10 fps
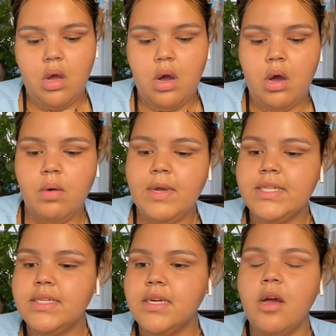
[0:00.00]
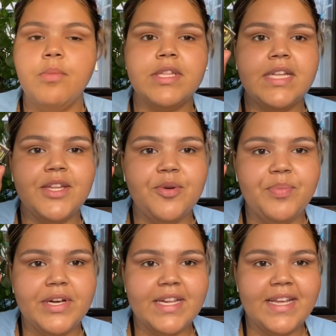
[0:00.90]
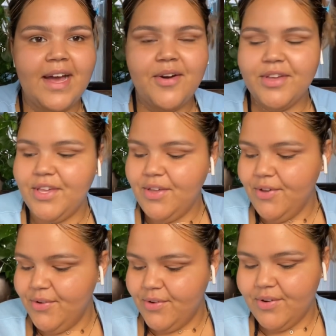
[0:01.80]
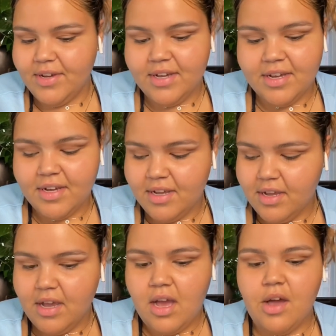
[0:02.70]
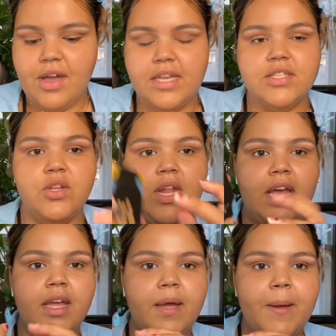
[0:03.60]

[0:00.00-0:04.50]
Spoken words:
oh wait, it did come with a little booklet, how cute. Okay, so like